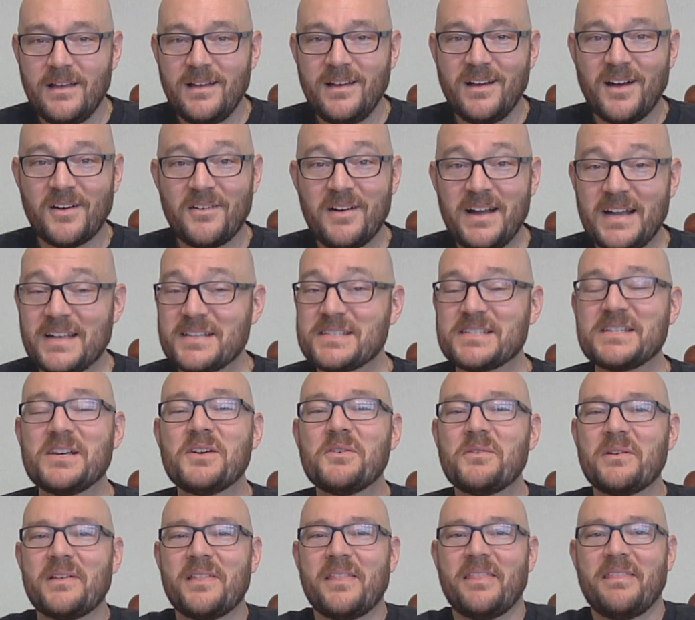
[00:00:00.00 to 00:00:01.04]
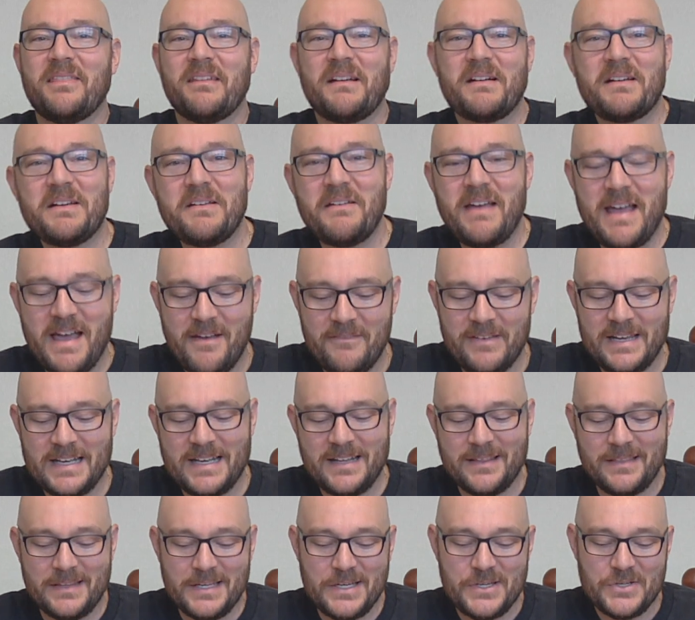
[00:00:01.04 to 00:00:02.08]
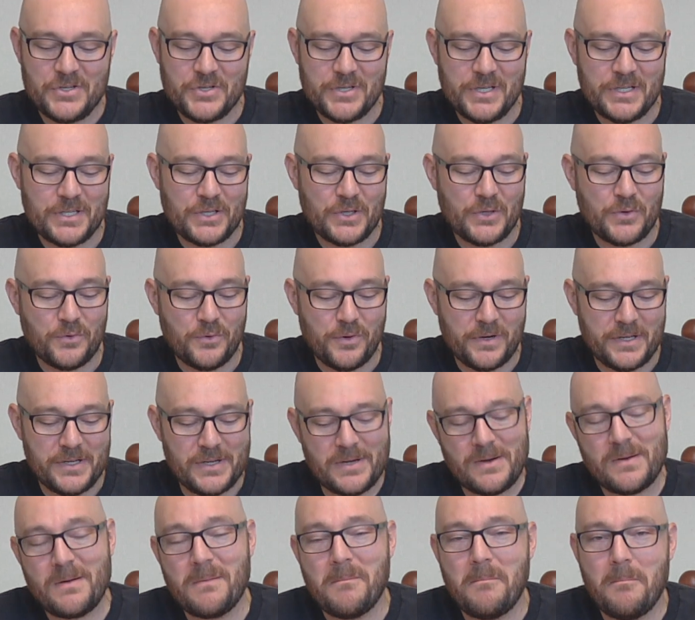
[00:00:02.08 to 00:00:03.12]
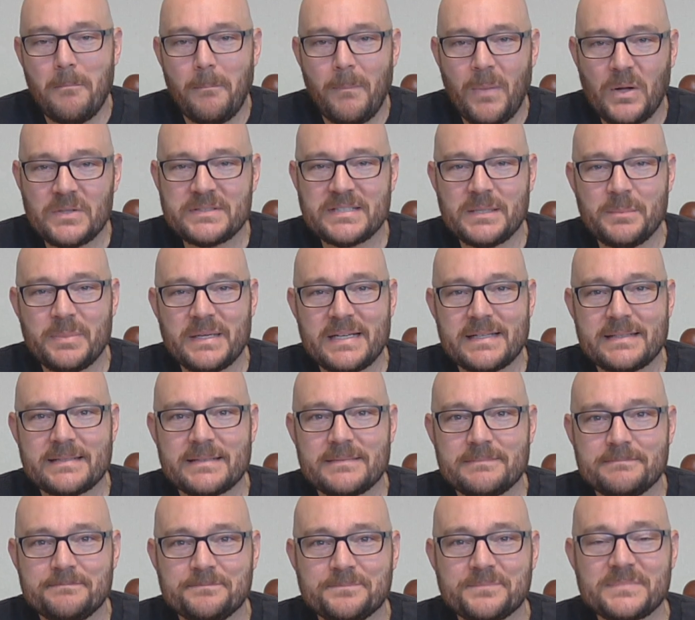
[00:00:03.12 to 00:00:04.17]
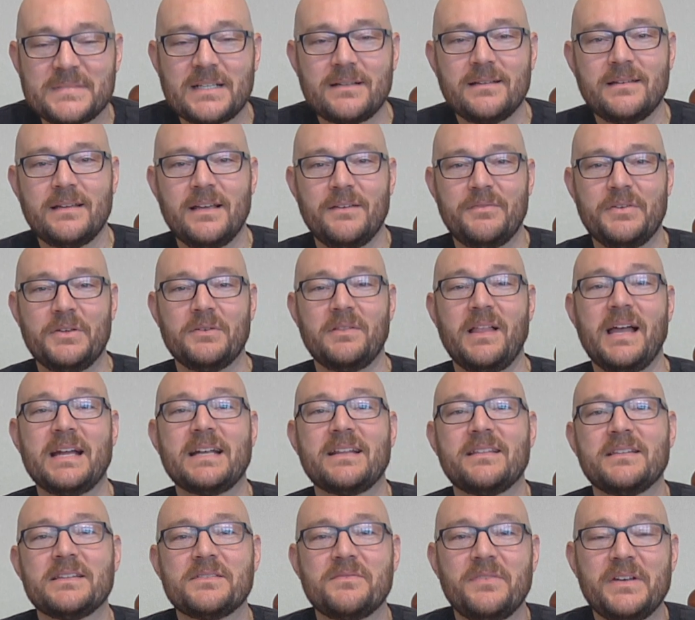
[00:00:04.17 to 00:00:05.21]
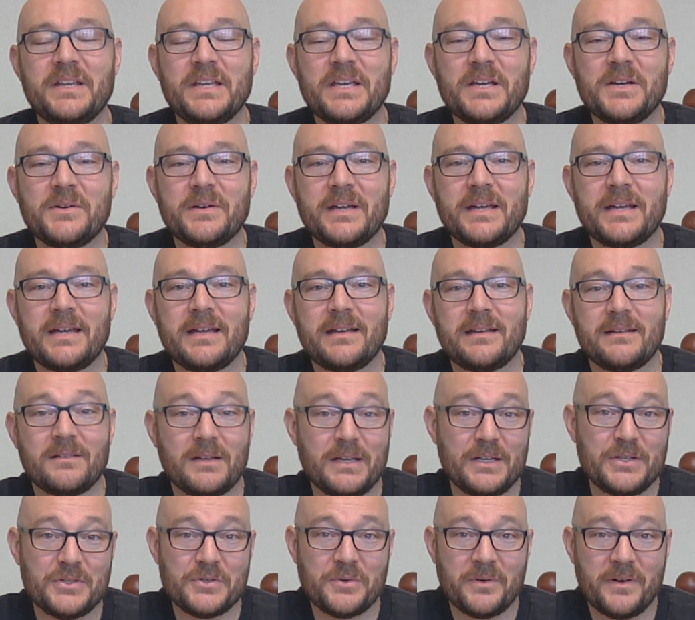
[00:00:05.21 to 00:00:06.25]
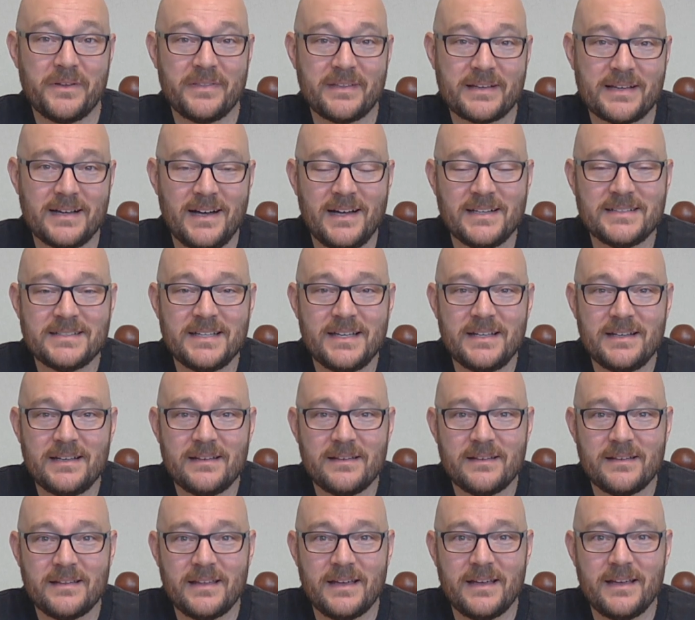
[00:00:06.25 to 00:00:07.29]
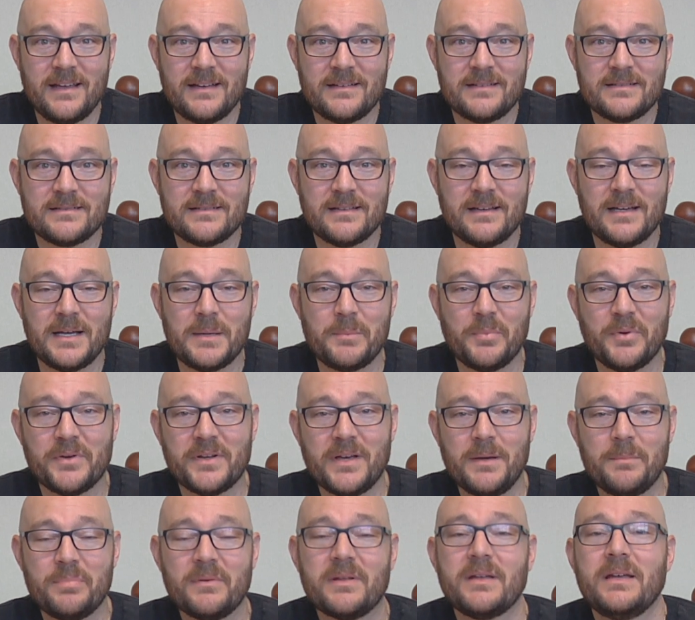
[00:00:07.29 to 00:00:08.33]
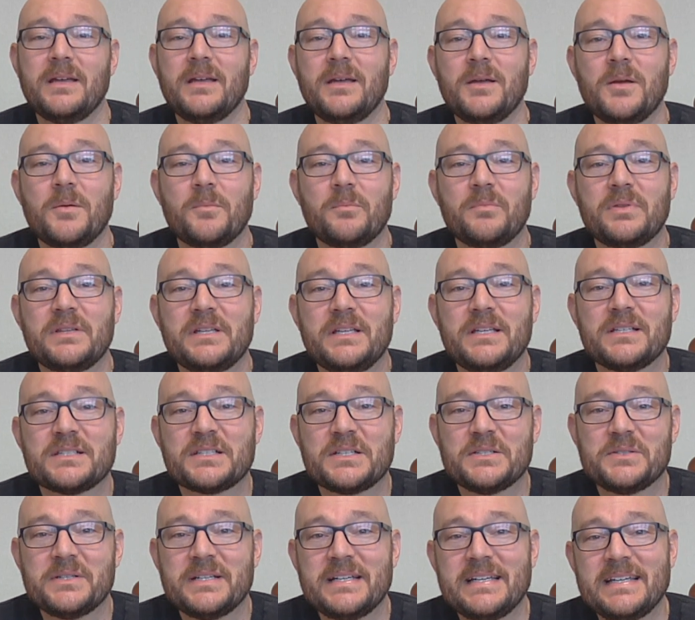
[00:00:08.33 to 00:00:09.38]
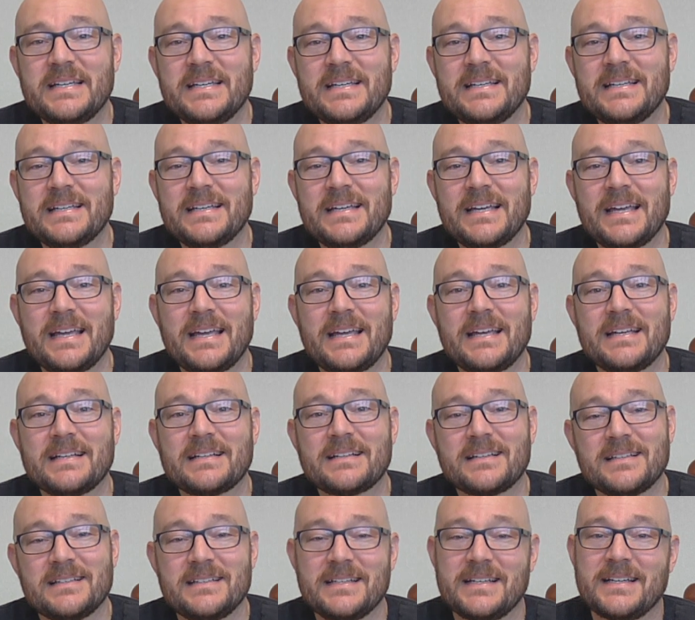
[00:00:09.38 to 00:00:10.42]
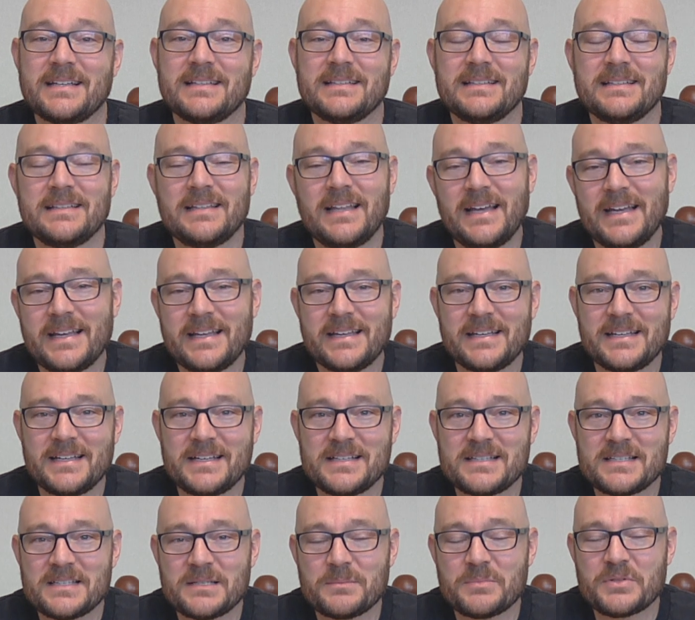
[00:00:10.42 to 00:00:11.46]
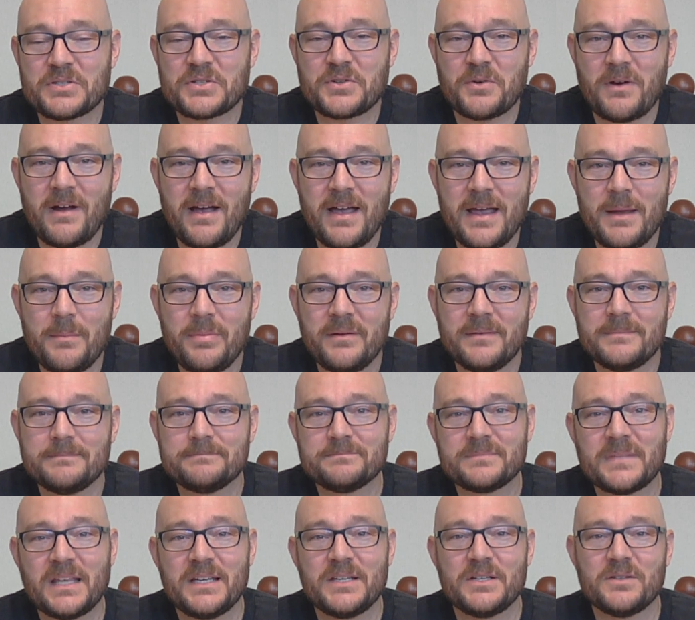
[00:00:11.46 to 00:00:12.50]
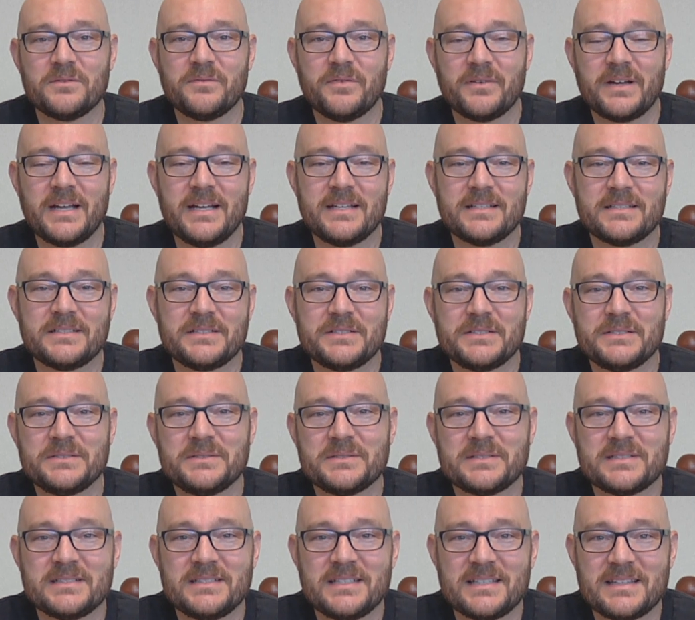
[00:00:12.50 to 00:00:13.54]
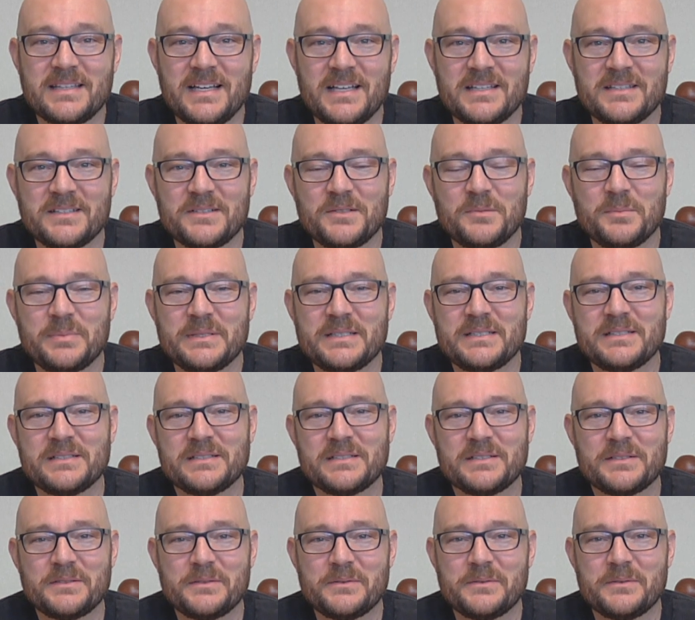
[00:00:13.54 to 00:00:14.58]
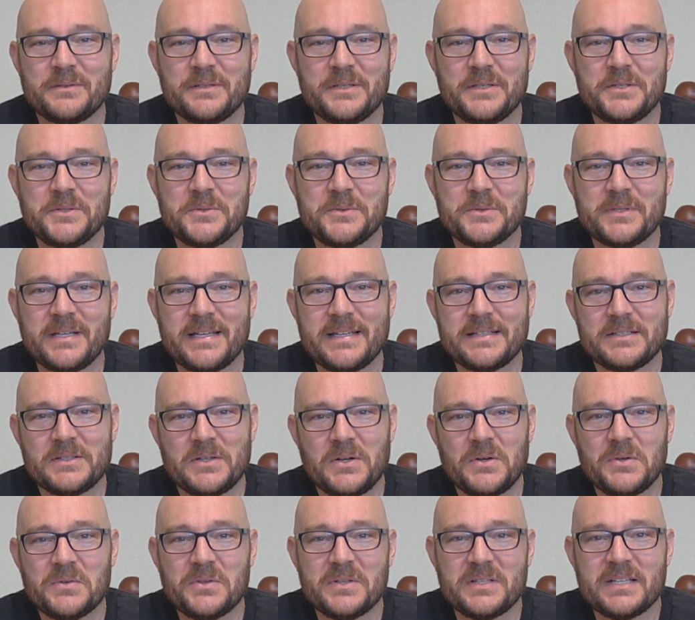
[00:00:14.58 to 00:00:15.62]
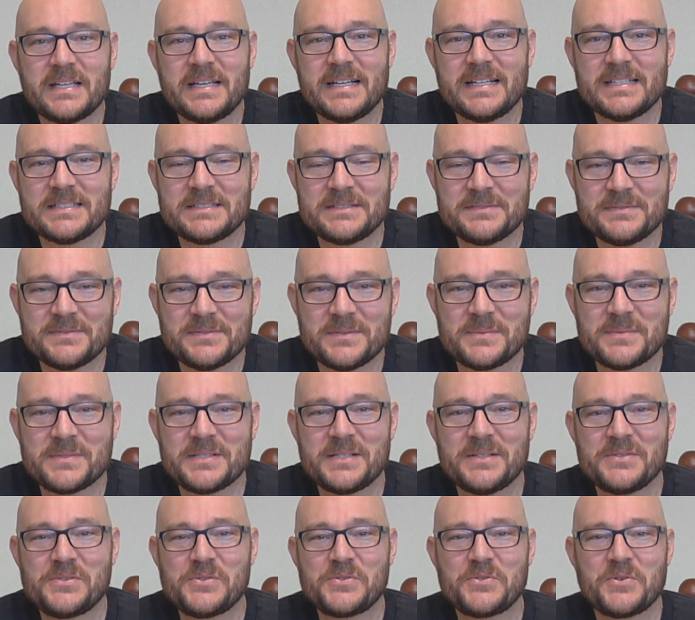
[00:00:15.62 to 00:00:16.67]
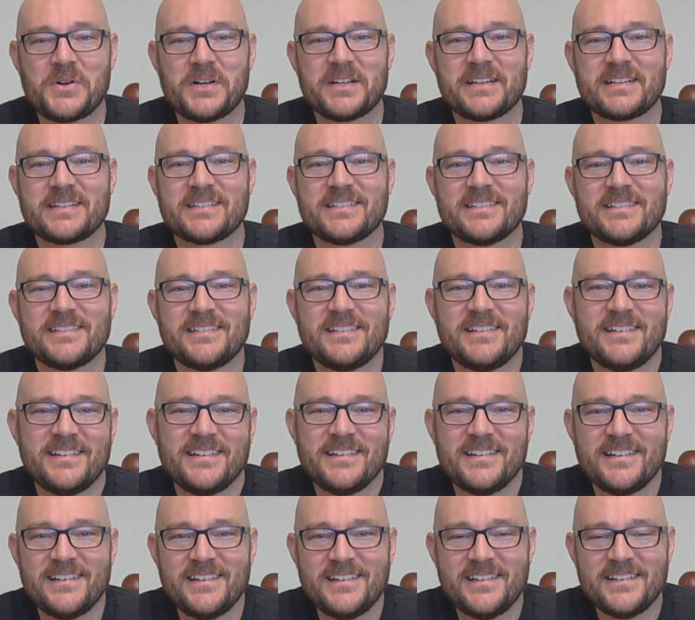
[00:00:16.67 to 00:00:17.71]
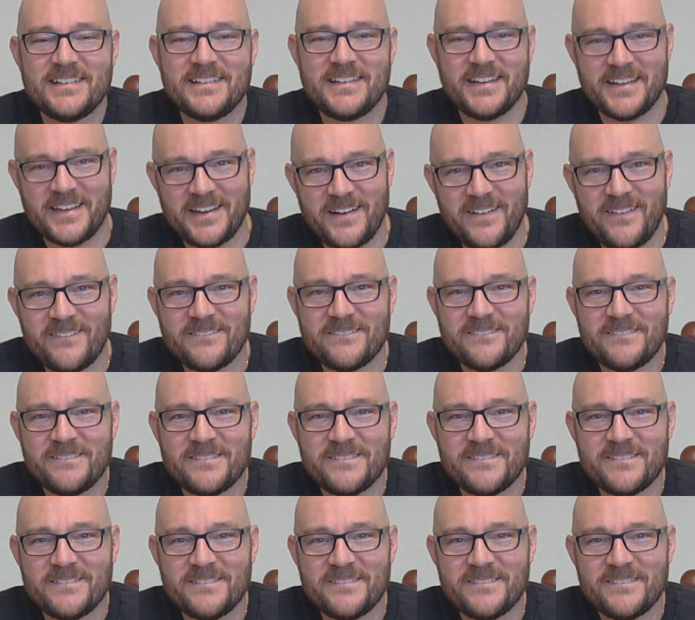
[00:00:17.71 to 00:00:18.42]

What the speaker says: All right, so there you have it, the Schiit Gungnir Multibit. If you liked this video and enjoy the content that I put up, please go ahead and click like and subscribe. And don't forget to click that little bell so you get all the latest from Seltzertronics. Take care.